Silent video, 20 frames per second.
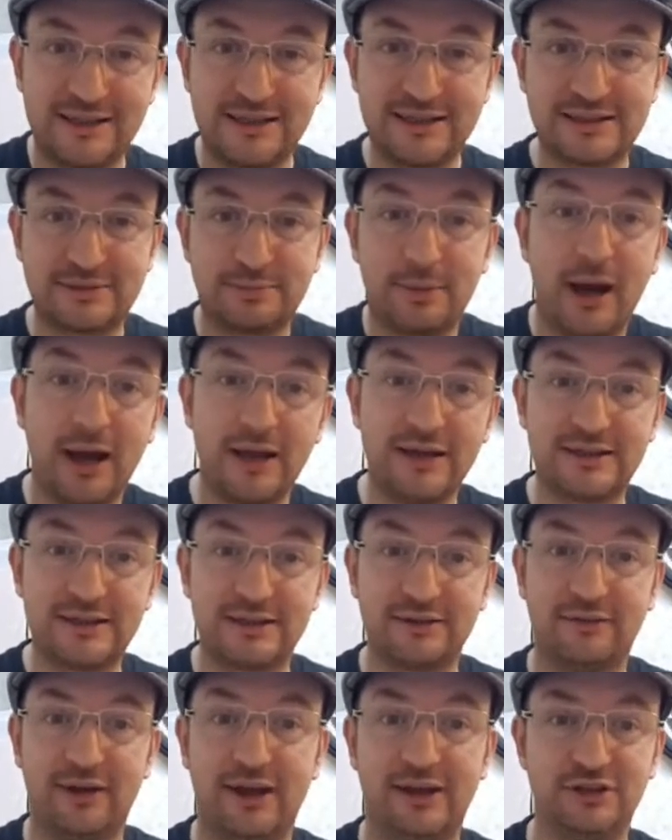in space
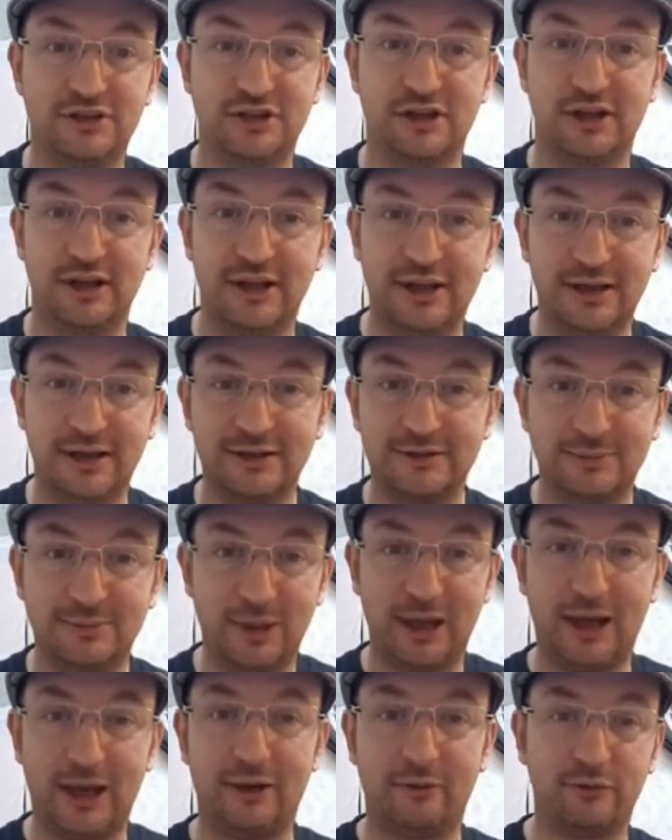eventually and
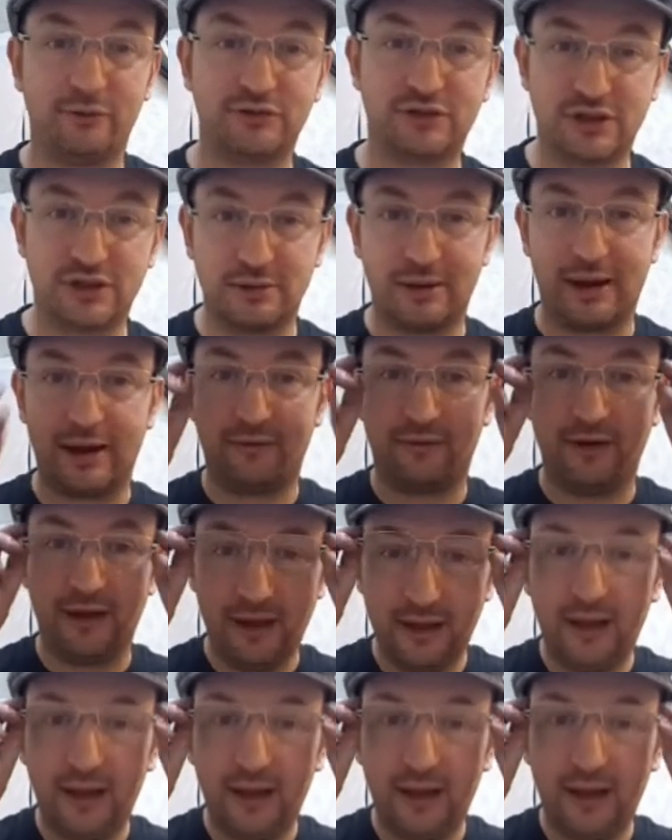be able to have